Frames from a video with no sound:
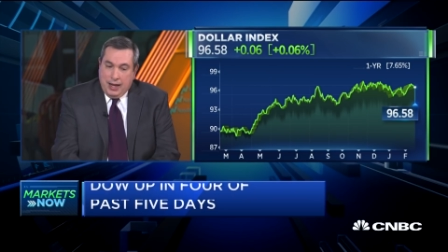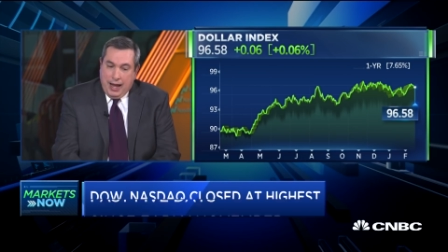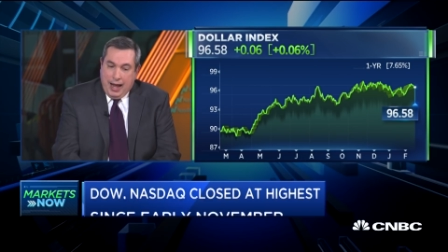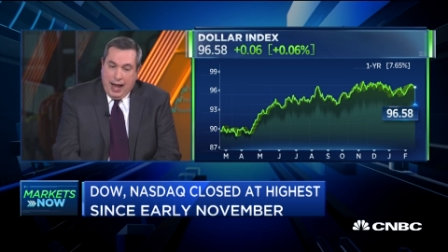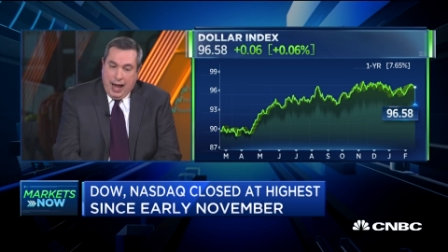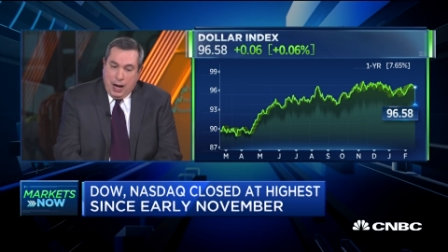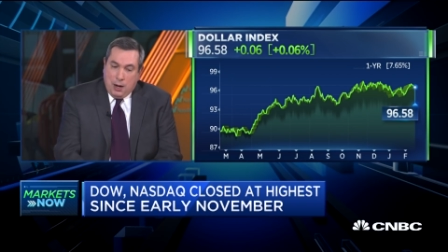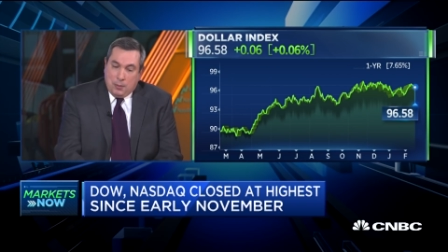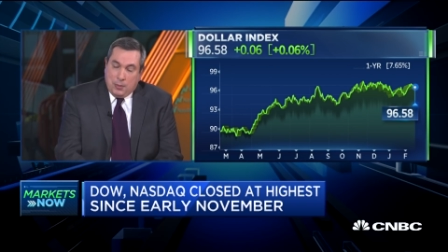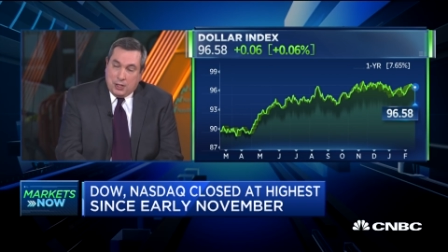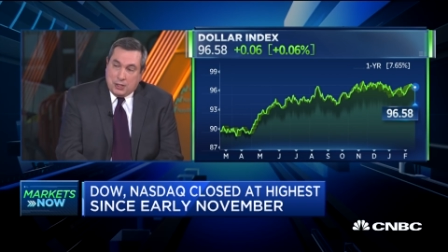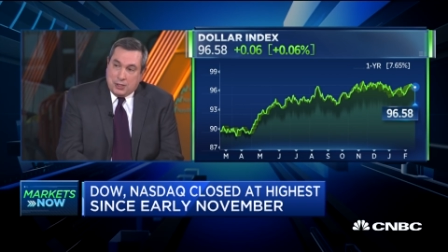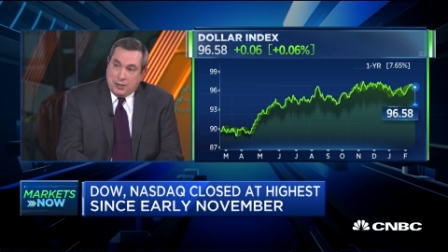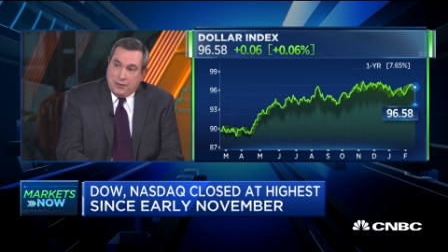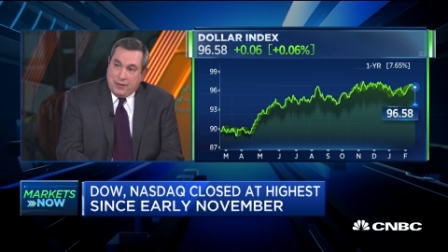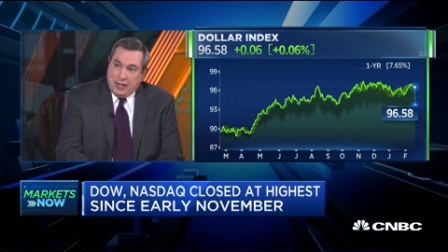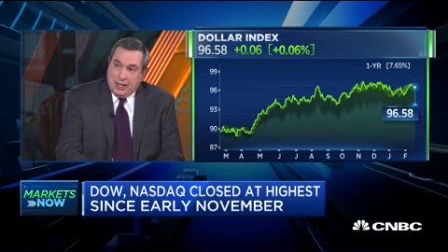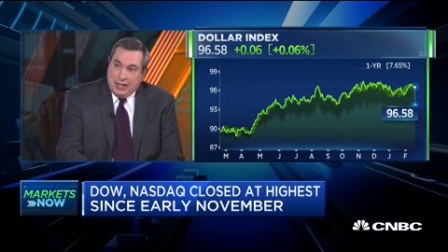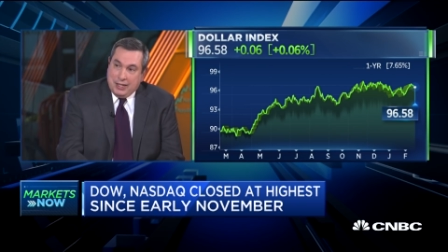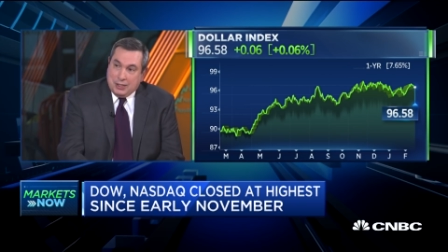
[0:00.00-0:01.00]
how much of
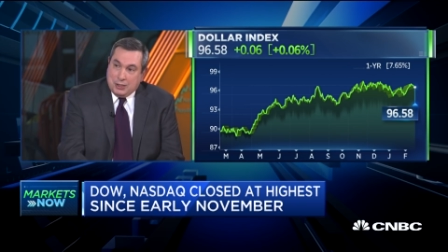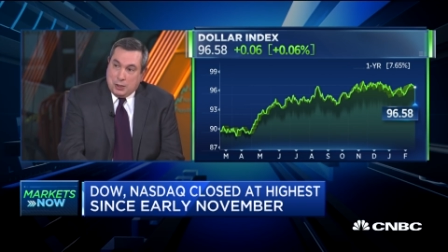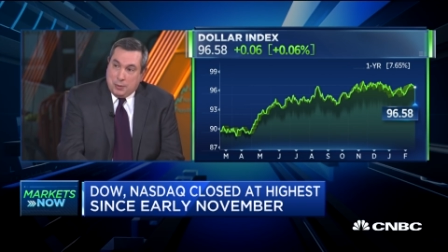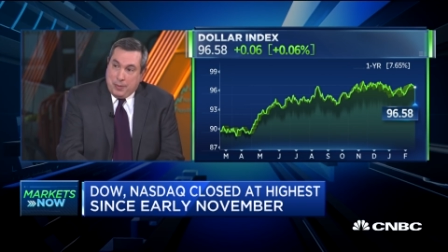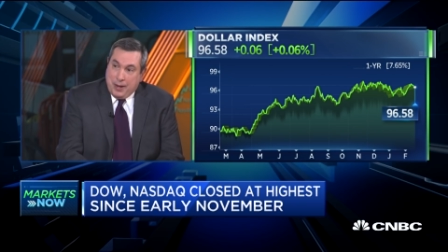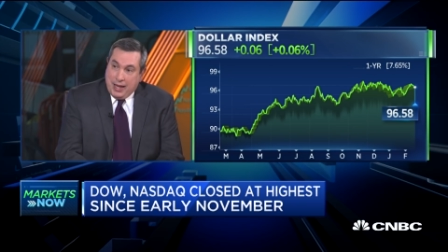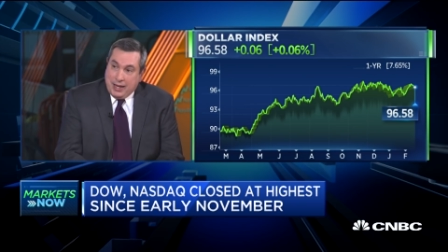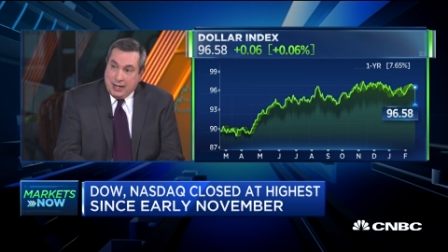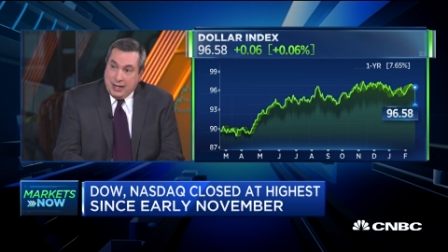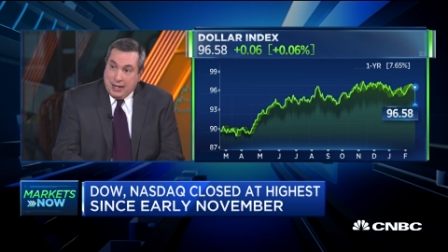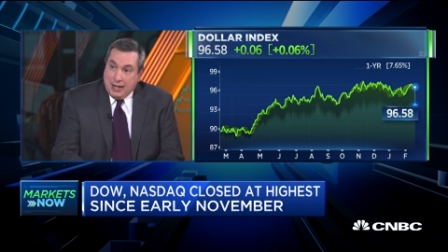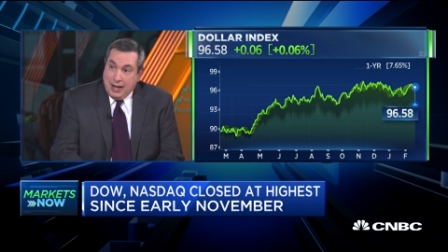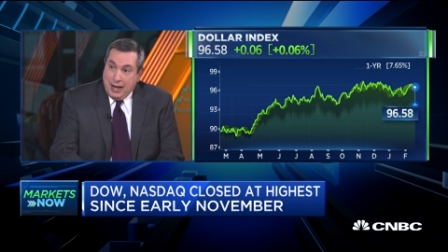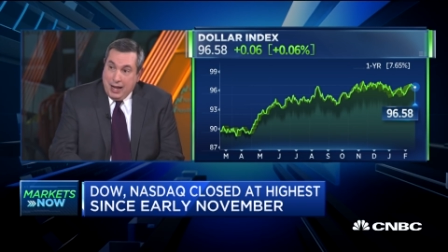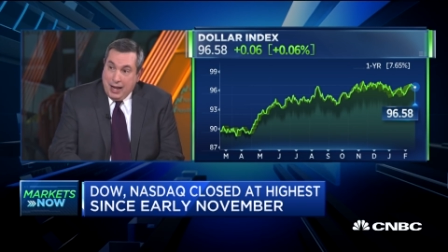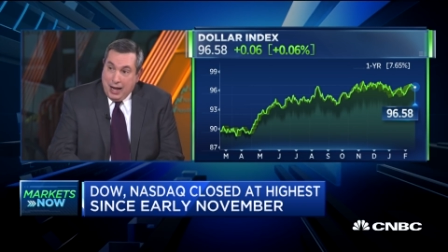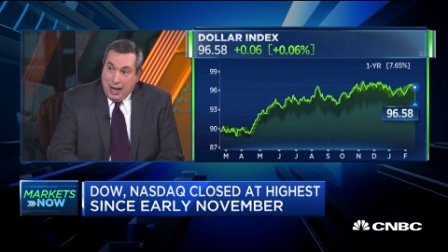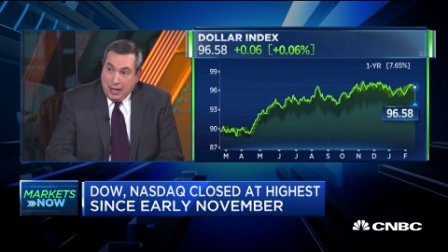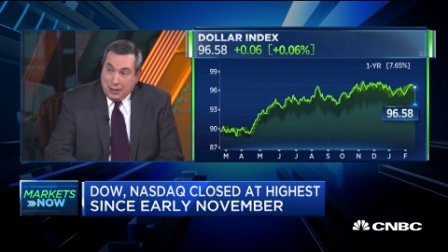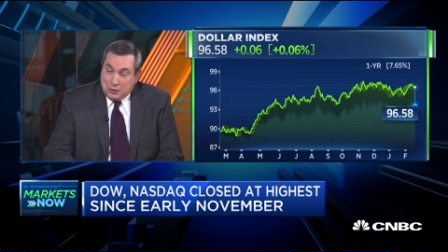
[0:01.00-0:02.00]
it is dependent
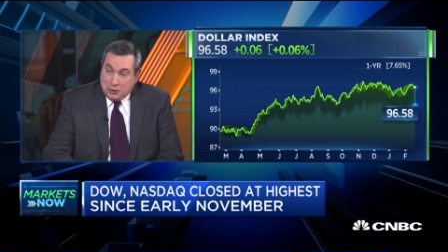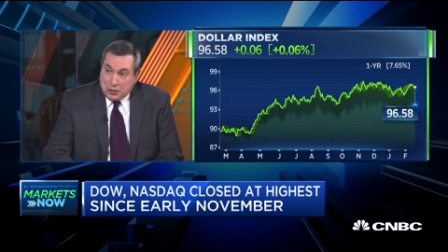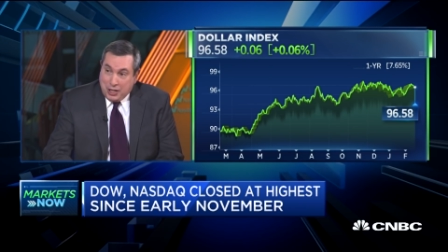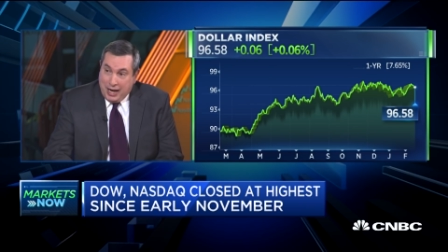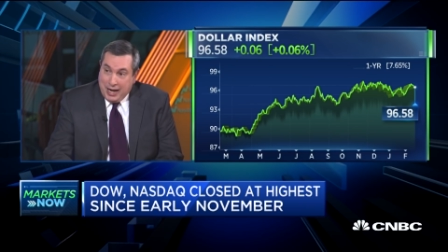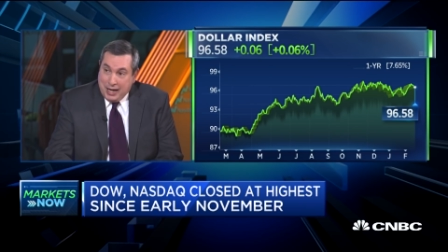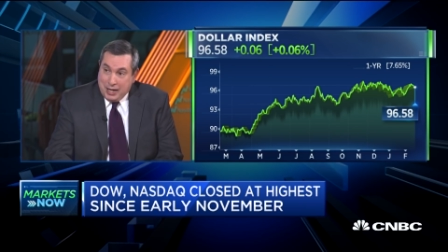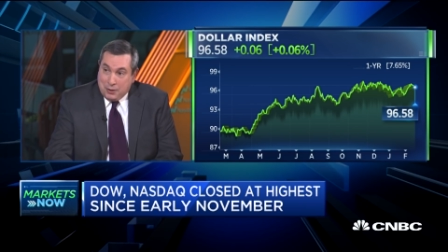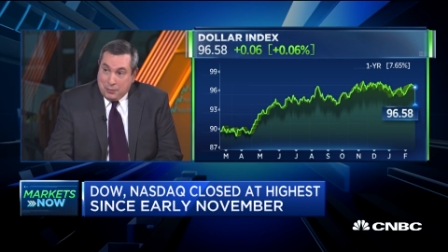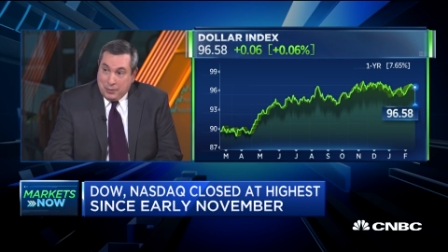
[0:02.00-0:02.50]
on China